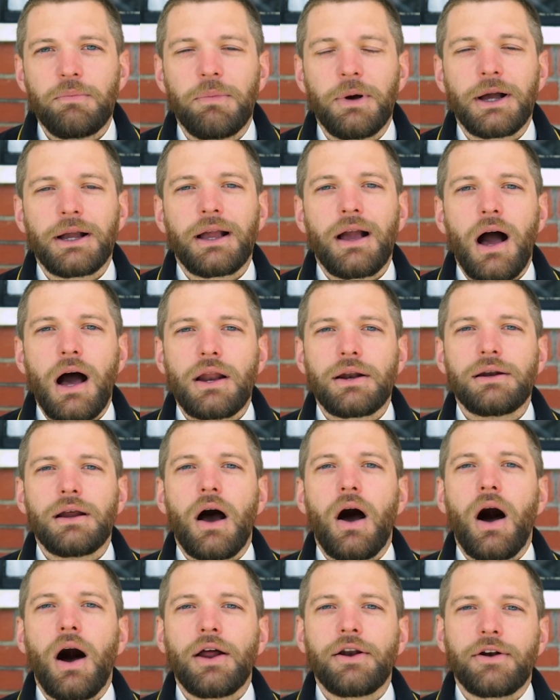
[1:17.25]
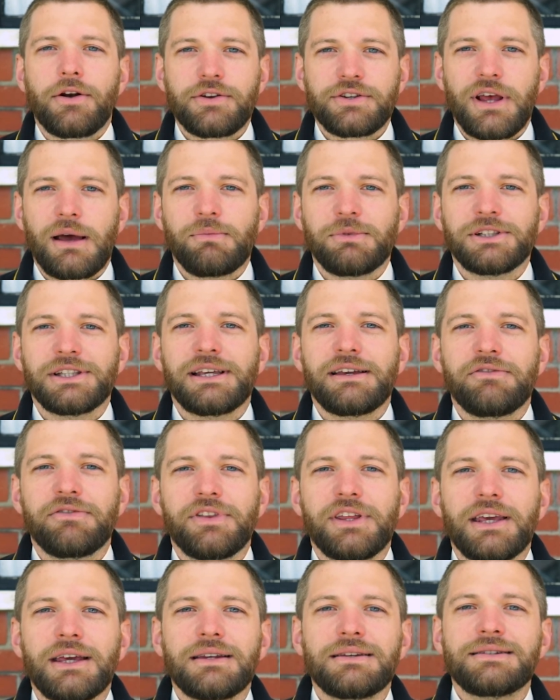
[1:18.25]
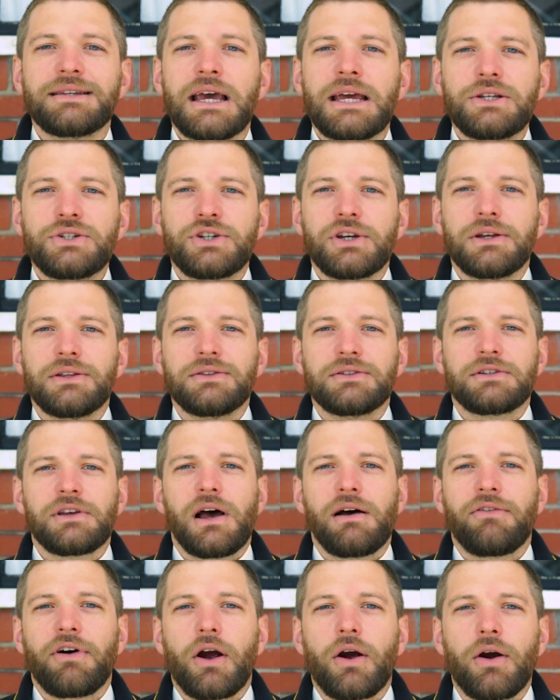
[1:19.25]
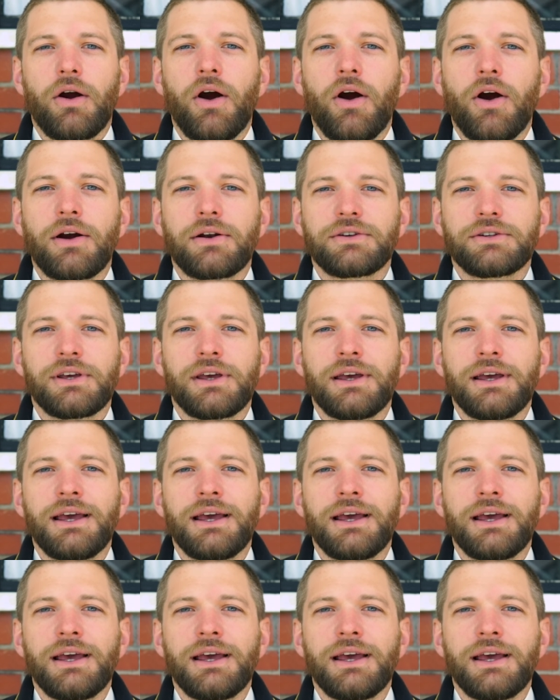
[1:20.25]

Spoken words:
But God honors, I believe, the intentions of our heart.